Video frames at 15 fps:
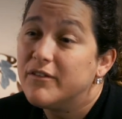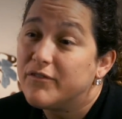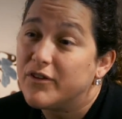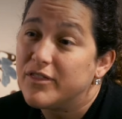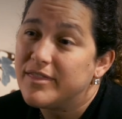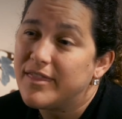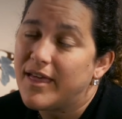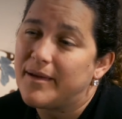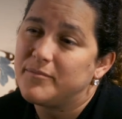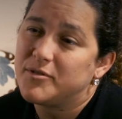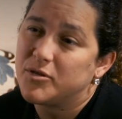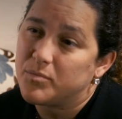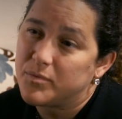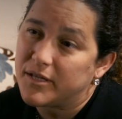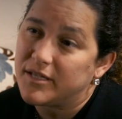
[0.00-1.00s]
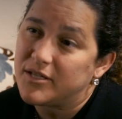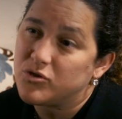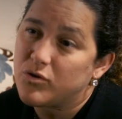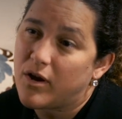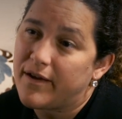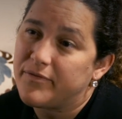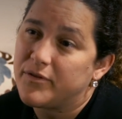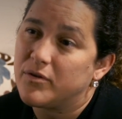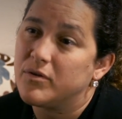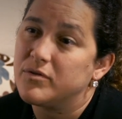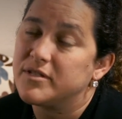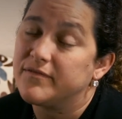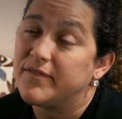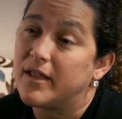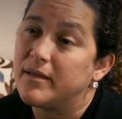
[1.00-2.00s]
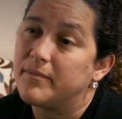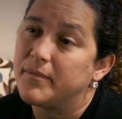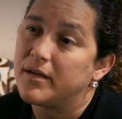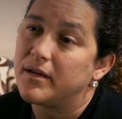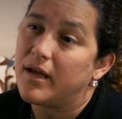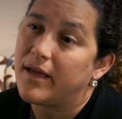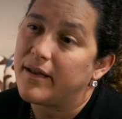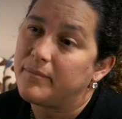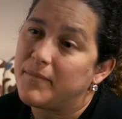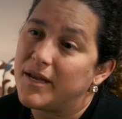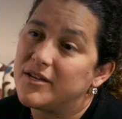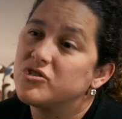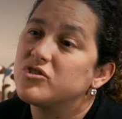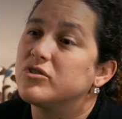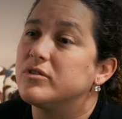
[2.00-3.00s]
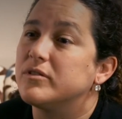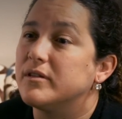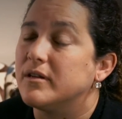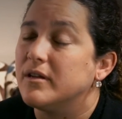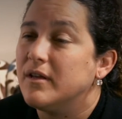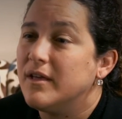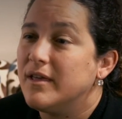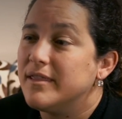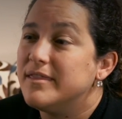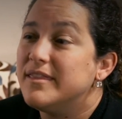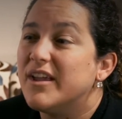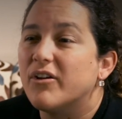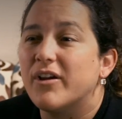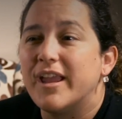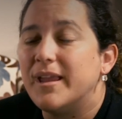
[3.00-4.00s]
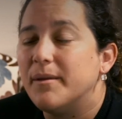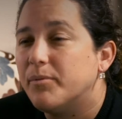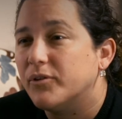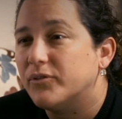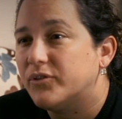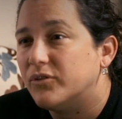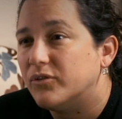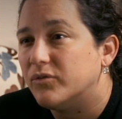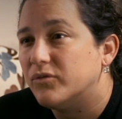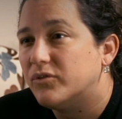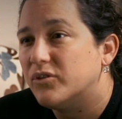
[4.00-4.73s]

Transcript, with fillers: for them to really drive their own development and make sure that they're able to,